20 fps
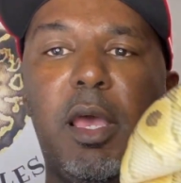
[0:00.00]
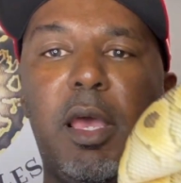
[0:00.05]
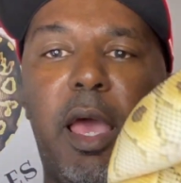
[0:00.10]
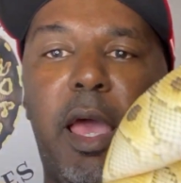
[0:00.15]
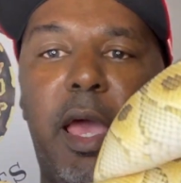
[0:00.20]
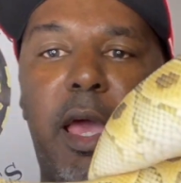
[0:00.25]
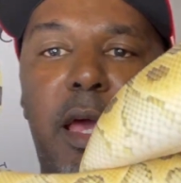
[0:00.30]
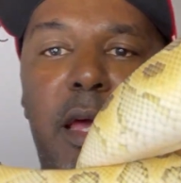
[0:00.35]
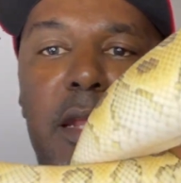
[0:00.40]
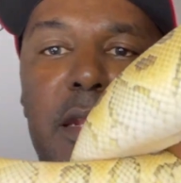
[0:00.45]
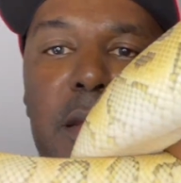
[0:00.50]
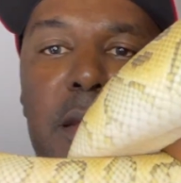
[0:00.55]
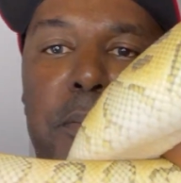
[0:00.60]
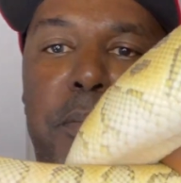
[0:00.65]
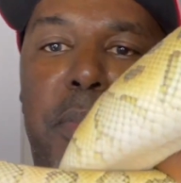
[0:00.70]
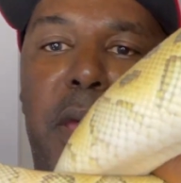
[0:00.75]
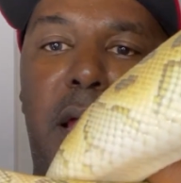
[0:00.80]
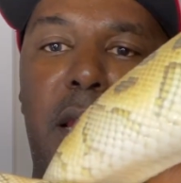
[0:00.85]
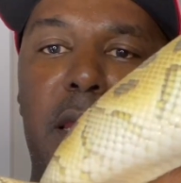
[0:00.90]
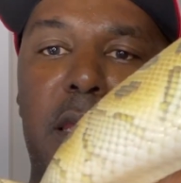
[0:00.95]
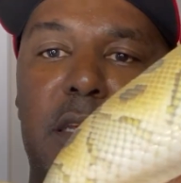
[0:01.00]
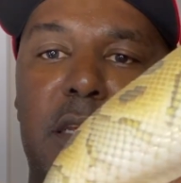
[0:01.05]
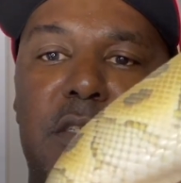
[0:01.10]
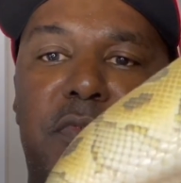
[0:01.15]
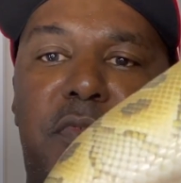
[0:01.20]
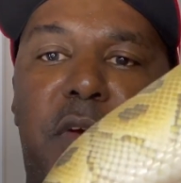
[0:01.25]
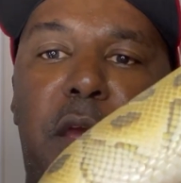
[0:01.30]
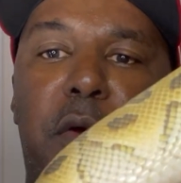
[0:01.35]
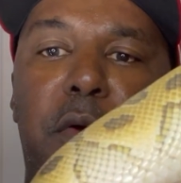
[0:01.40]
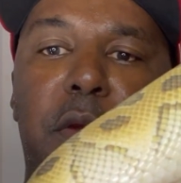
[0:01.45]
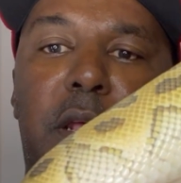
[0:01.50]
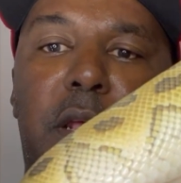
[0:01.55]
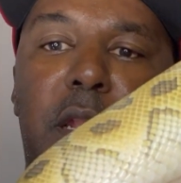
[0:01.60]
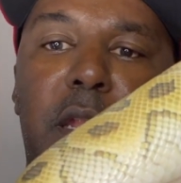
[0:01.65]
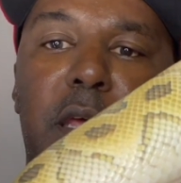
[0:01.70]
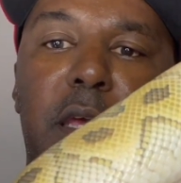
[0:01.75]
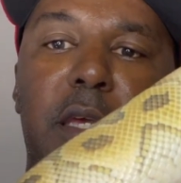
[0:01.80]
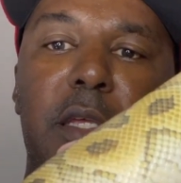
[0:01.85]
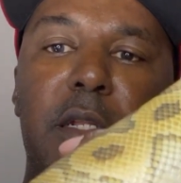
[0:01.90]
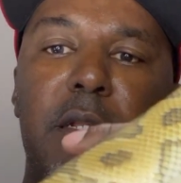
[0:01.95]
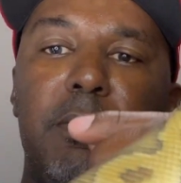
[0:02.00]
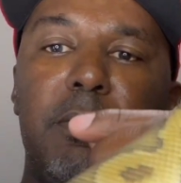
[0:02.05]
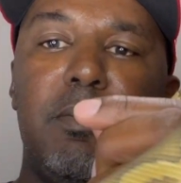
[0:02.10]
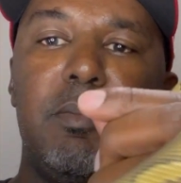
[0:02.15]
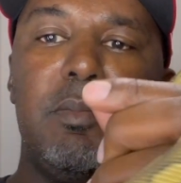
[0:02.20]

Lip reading: And the belly is very clean.